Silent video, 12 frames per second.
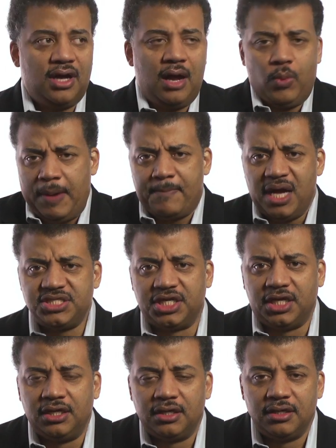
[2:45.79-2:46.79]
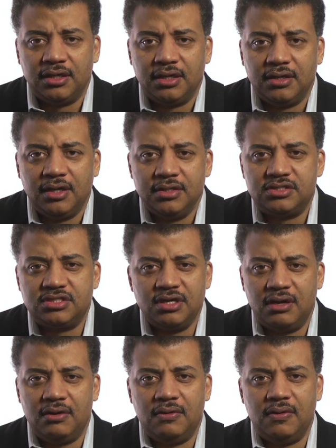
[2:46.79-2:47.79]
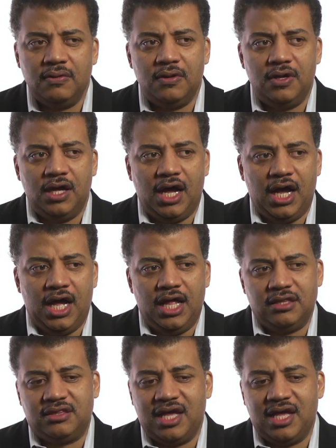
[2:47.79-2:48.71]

On what budget? So uh,